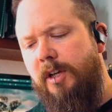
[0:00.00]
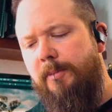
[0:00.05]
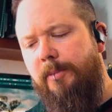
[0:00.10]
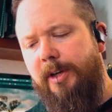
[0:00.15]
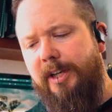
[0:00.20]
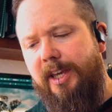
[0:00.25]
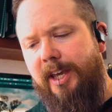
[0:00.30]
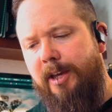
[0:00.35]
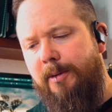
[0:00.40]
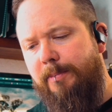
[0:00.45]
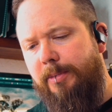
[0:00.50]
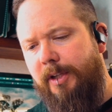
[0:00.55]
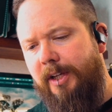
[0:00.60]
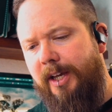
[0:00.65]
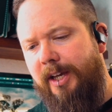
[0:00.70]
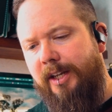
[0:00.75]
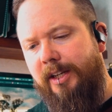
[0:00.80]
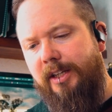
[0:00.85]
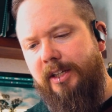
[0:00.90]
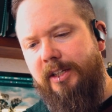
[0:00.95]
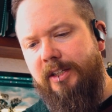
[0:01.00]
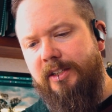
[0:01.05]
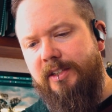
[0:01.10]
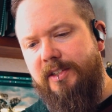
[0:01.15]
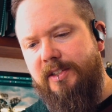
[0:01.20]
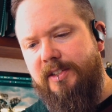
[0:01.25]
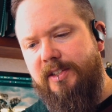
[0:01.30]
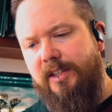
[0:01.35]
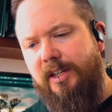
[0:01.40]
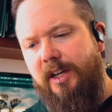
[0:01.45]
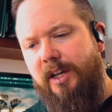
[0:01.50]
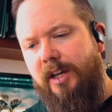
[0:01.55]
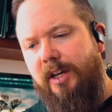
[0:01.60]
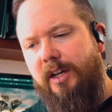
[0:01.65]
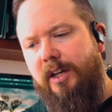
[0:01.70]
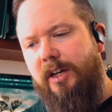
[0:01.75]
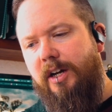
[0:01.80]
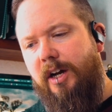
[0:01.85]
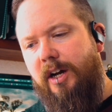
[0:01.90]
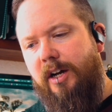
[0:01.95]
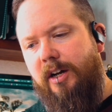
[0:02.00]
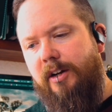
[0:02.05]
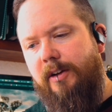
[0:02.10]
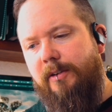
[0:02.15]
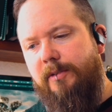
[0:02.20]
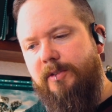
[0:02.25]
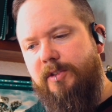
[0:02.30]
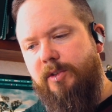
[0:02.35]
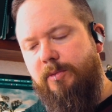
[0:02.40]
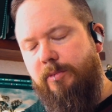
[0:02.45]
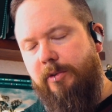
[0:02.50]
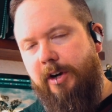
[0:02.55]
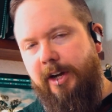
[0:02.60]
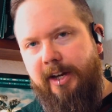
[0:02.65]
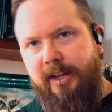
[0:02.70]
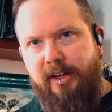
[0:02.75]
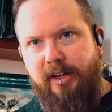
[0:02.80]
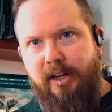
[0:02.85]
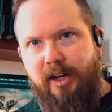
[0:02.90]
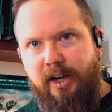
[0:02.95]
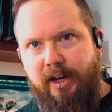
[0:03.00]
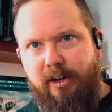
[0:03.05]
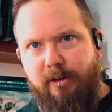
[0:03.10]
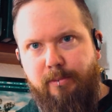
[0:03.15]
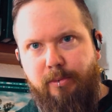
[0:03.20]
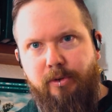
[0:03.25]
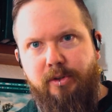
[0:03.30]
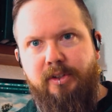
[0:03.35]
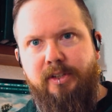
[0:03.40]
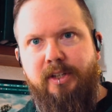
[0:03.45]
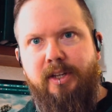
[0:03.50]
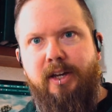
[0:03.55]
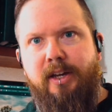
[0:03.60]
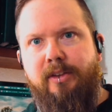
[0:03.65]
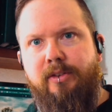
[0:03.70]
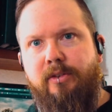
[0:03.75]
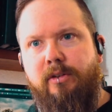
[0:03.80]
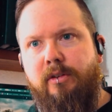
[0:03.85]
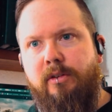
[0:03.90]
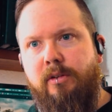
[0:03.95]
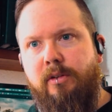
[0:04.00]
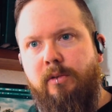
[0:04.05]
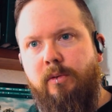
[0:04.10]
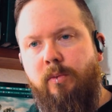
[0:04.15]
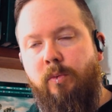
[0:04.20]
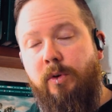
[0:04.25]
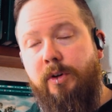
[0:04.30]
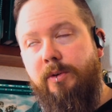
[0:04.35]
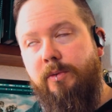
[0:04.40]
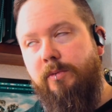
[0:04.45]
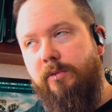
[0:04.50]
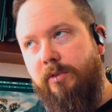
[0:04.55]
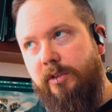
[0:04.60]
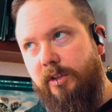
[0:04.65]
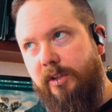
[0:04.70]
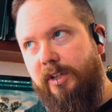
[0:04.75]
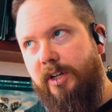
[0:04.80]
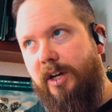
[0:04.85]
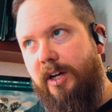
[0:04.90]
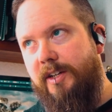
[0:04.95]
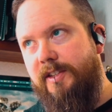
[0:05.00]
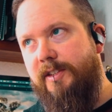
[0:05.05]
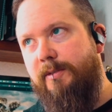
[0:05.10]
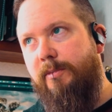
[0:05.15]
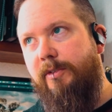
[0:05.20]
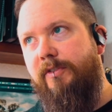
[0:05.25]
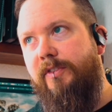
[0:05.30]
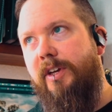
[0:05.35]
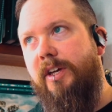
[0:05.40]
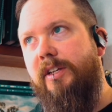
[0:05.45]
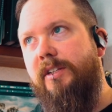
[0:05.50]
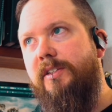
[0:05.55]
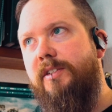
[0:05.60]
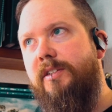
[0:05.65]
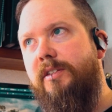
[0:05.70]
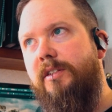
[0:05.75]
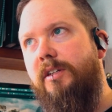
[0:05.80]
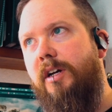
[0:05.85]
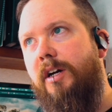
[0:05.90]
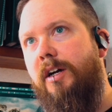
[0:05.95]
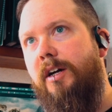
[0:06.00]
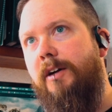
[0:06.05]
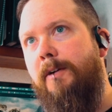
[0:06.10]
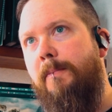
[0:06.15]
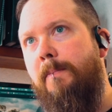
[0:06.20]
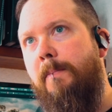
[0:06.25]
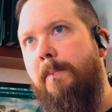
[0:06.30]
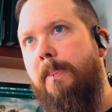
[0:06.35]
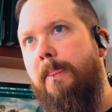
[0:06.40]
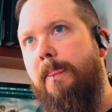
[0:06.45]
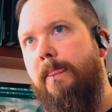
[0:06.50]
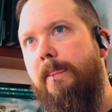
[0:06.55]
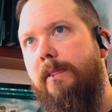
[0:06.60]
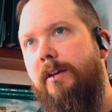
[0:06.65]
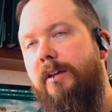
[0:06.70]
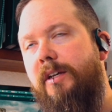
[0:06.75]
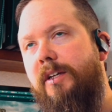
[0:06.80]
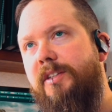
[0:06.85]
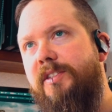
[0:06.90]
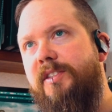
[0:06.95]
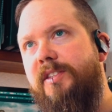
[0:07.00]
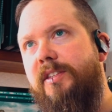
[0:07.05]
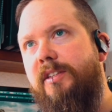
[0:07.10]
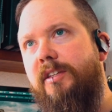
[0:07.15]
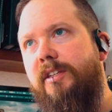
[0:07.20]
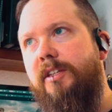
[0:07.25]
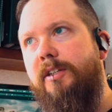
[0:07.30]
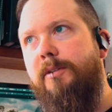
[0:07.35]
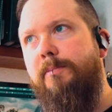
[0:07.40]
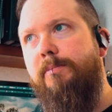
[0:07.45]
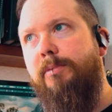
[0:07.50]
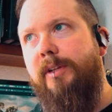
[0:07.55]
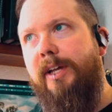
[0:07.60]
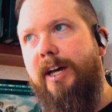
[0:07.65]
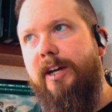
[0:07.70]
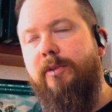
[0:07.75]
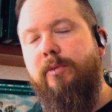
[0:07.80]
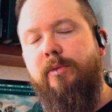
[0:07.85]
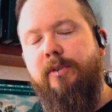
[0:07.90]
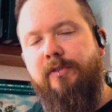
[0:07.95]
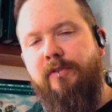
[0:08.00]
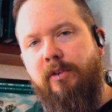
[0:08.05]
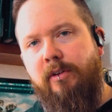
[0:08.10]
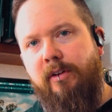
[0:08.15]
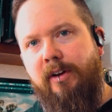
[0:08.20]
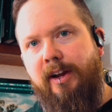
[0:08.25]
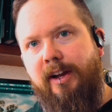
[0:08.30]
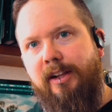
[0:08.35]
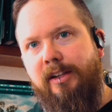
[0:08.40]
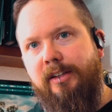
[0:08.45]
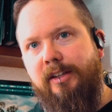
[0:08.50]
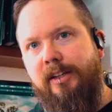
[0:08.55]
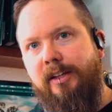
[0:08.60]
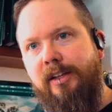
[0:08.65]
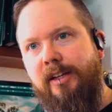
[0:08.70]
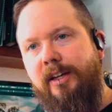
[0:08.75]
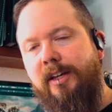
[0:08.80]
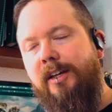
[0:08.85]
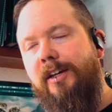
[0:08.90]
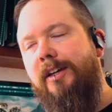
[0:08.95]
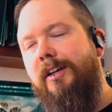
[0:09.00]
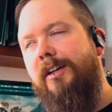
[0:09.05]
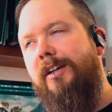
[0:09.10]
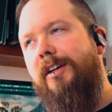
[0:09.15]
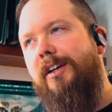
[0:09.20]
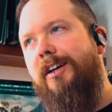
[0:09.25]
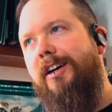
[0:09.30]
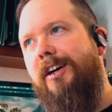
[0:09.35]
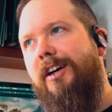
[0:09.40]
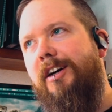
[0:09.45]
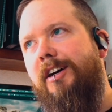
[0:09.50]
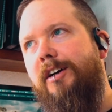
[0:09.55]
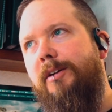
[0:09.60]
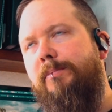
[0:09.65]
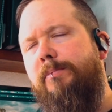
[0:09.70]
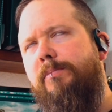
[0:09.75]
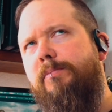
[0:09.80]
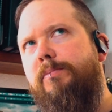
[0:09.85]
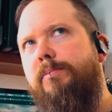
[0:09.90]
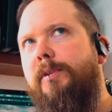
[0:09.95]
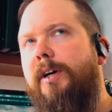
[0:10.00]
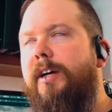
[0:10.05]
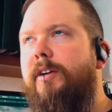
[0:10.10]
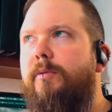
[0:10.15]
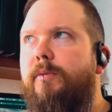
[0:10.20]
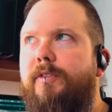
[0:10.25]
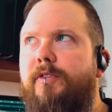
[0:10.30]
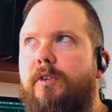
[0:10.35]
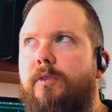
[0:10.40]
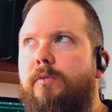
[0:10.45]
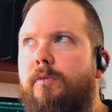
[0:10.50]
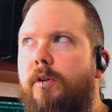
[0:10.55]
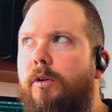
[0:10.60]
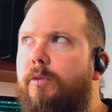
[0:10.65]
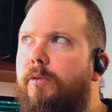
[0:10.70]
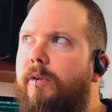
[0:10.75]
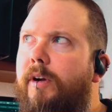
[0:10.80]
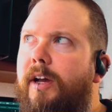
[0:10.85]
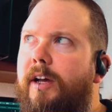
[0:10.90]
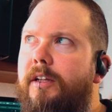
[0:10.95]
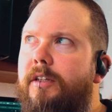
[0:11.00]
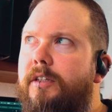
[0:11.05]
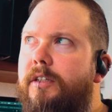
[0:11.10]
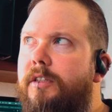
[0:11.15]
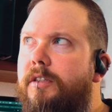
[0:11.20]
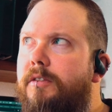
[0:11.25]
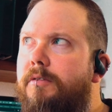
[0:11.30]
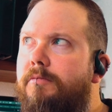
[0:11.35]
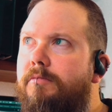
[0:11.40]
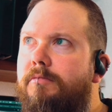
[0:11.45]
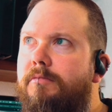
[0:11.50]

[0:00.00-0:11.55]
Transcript: my game plan is, so Brian and I are putting together one really awesome event. It's the Black River Rally. Black River Road Rally?